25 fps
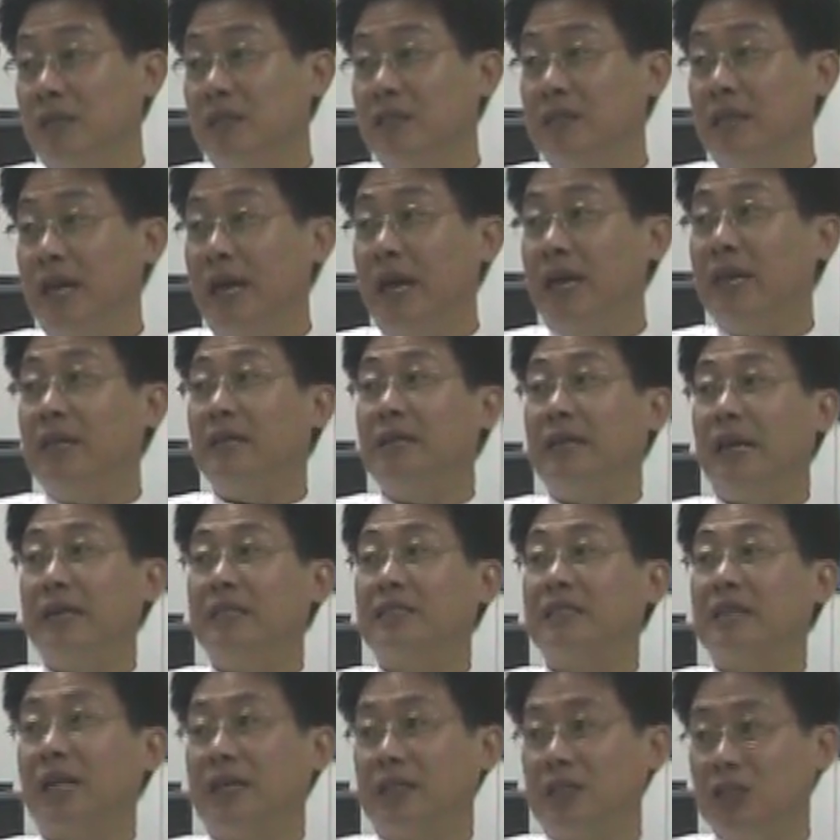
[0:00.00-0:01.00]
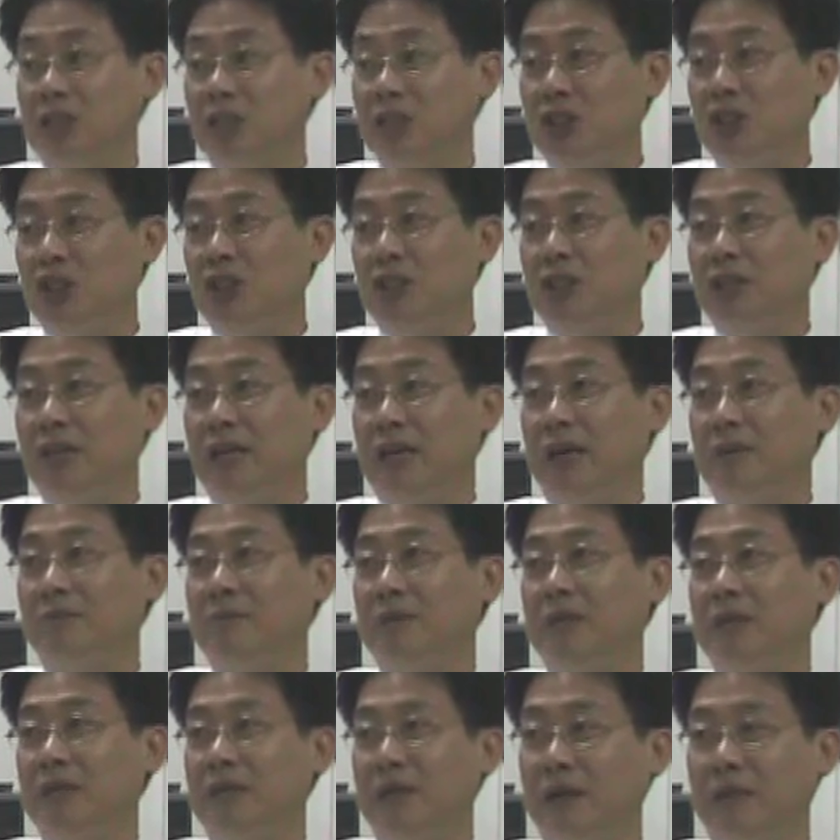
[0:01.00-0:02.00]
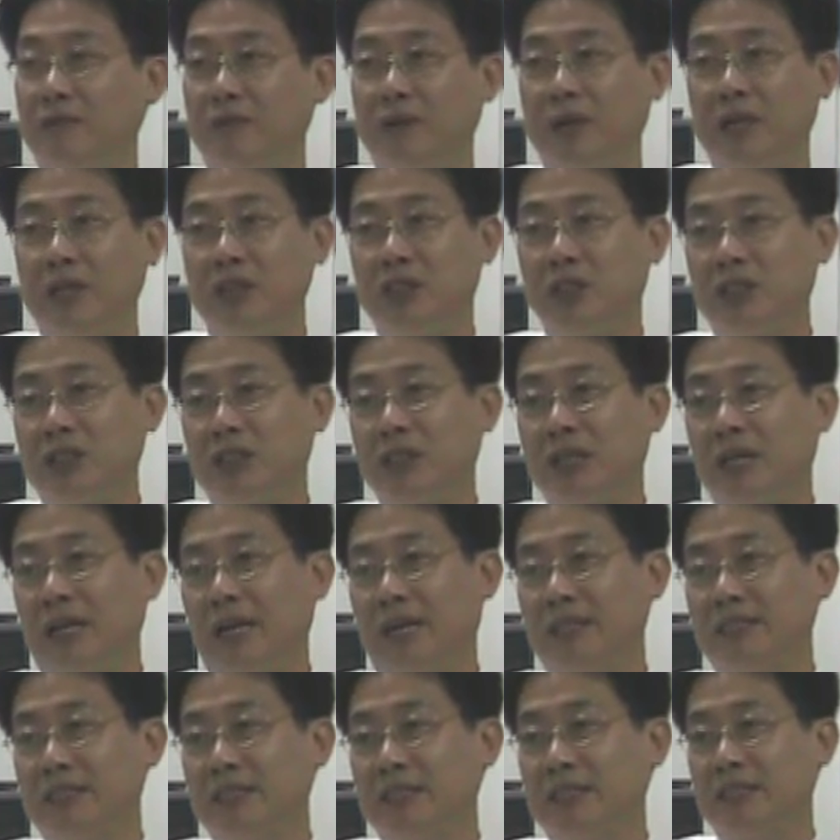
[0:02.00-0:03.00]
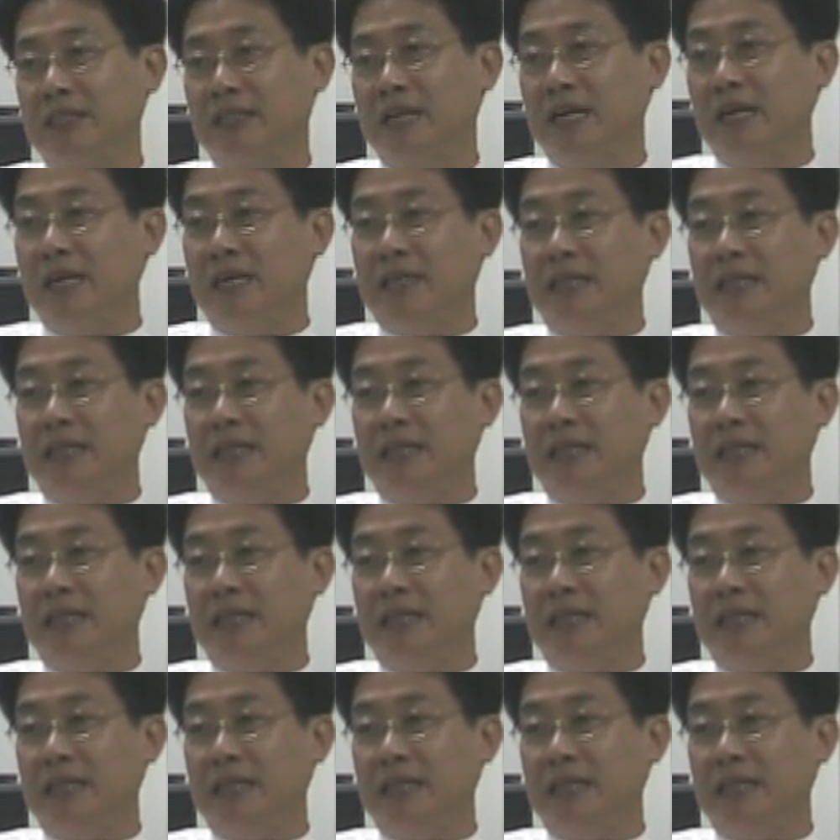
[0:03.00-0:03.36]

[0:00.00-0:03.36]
Then they start teaching them in the religious classes